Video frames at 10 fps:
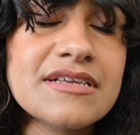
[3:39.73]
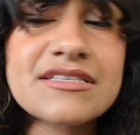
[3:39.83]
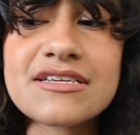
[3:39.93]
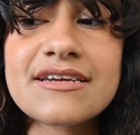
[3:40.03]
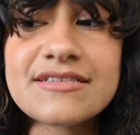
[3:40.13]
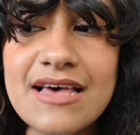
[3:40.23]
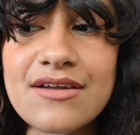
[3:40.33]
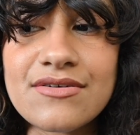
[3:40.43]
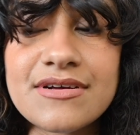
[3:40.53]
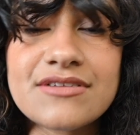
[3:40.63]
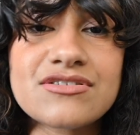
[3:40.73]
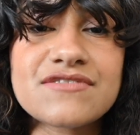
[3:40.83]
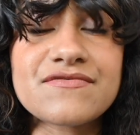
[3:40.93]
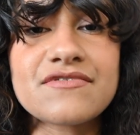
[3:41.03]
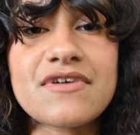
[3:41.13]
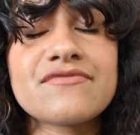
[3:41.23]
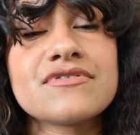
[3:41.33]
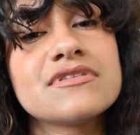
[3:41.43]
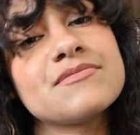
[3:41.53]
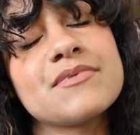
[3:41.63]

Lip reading: And today is Saturday, just for reference,